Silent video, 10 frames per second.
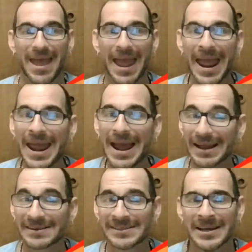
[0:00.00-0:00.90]

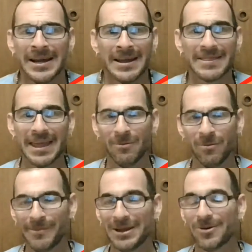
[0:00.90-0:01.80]
and they will
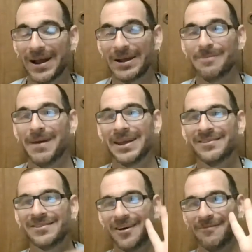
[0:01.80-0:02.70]
be graded
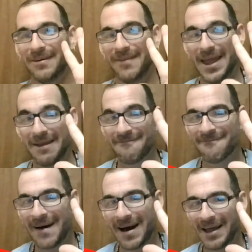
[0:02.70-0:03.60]
based off of a
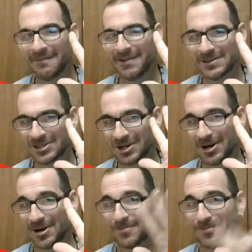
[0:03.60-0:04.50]

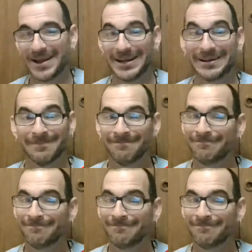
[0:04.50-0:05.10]
5-star rating.